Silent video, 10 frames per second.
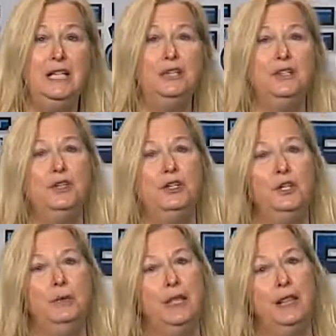so that you
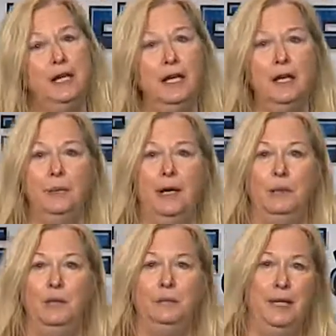can be thinking about
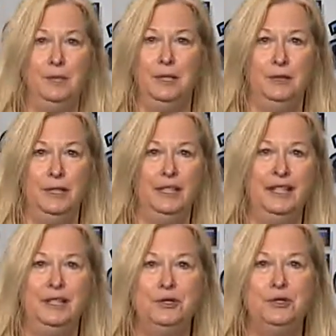what might be going on
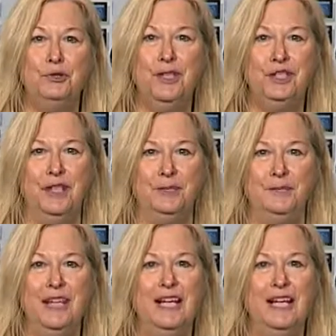in nutrition.